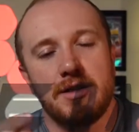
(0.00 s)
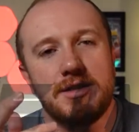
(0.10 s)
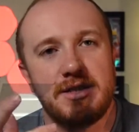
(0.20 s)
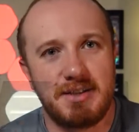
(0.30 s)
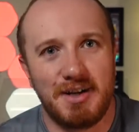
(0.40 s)

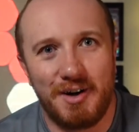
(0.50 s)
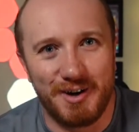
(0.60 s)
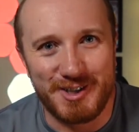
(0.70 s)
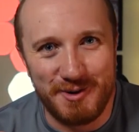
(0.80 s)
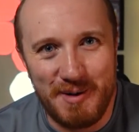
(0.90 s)

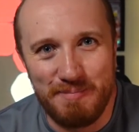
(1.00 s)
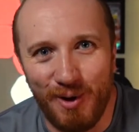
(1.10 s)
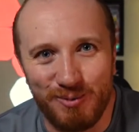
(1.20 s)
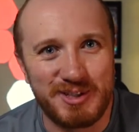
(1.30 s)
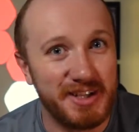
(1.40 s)
Start to a
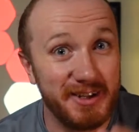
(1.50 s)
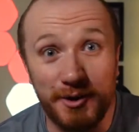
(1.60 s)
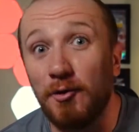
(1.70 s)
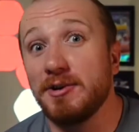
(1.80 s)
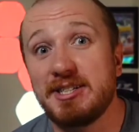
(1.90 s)
bobsleigh
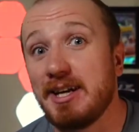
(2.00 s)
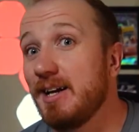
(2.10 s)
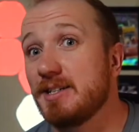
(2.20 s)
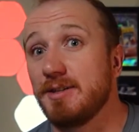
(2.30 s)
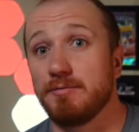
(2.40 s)
or a
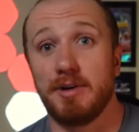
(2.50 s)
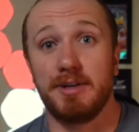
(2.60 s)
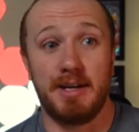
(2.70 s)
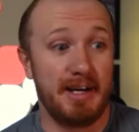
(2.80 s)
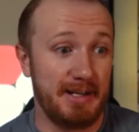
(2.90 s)
skeleton
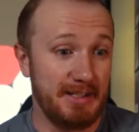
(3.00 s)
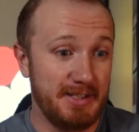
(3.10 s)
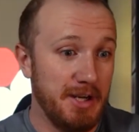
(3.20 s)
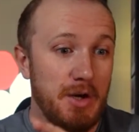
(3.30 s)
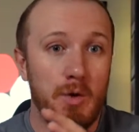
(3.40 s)
run
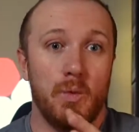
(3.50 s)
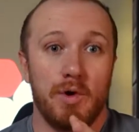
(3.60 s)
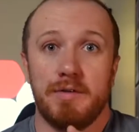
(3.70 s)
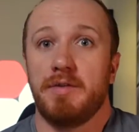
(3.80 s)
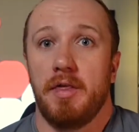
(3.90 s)
is
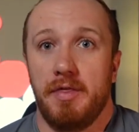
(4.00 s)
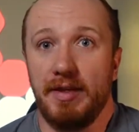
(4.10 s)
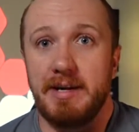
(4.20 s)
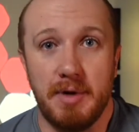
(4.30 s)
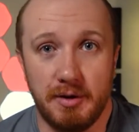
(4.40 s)
one of
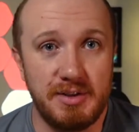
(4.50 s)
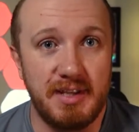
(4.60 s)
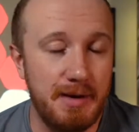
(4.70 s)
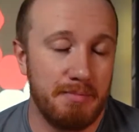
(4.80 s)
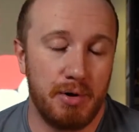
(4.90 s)
the
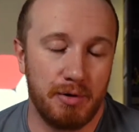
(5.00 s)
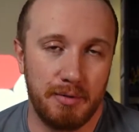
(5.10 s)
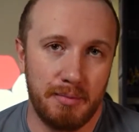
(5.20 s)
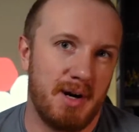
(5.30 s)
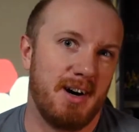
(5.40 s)
most
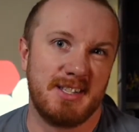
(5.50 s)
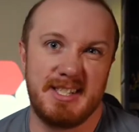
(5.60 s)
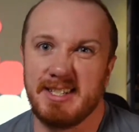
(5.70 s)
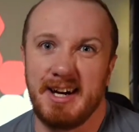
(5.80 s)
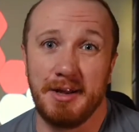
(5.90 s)
important parts.
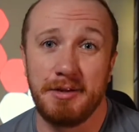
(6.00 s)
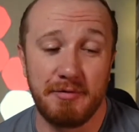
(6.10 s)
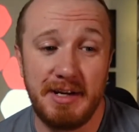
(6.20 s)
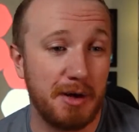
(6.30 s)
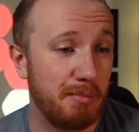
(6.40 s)
There's kind of
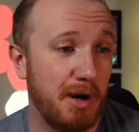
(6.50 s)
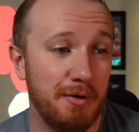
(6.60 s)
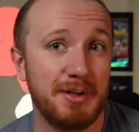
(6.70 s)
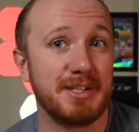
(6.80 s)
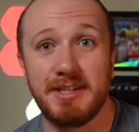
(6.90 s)
three
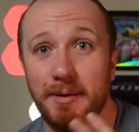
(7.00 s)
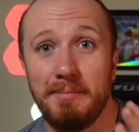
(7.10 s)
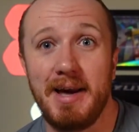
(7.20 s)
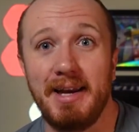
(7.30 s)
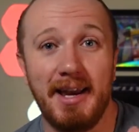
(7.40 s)
components that
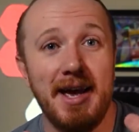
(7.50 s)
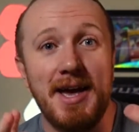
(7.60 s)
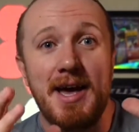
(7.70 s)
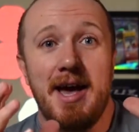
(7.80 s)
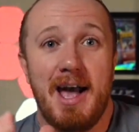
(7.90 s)
make
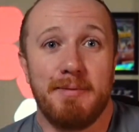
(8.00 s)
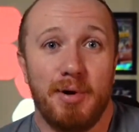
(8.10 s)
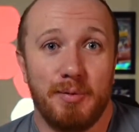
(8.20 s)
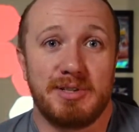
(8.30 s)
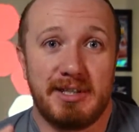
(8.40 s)
a
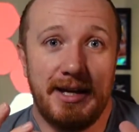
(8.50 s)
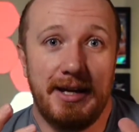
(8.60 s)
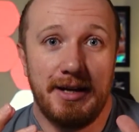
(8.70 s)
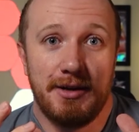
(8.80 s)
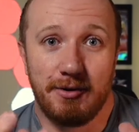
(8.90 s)

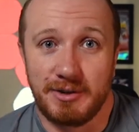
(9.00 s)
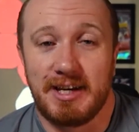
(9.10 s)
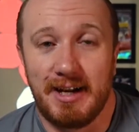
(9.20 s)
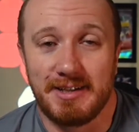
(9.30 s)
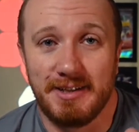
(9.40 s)
bobsleigh or
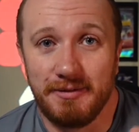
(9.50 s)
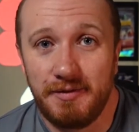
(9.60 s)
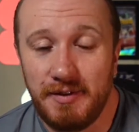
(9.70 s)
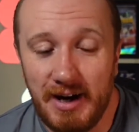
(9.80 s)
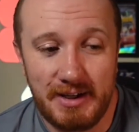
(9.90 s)
skeleton
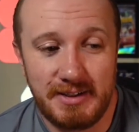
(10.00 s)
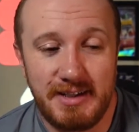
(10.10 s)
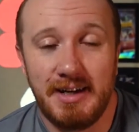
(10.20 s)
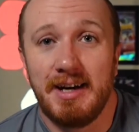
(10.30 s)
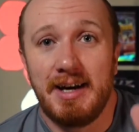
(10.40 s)

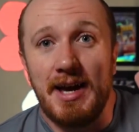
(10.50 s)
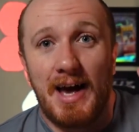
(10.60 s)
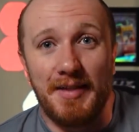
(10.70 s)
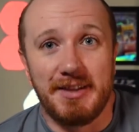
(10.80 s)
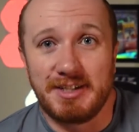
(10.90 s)
fast,
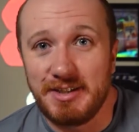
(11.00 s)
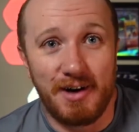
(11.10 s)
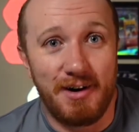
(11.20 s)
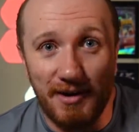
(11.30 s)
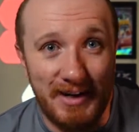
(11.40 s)
and the
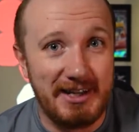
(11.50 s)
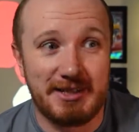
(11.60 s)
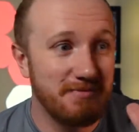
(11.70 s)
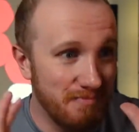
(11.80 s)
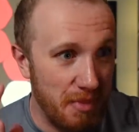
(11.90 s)
start
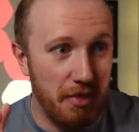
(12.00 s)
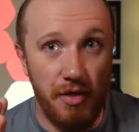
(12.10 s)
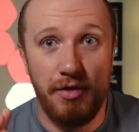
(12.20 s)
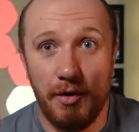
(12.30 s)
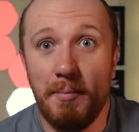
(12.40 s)
is
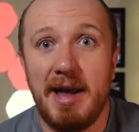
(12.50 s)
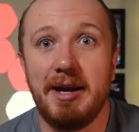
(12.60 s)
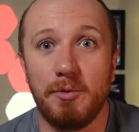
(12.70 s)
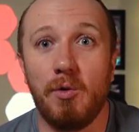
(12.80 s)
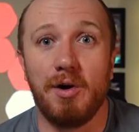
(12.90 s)
the
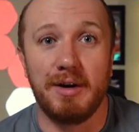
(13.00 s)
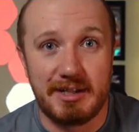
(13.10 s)
main one.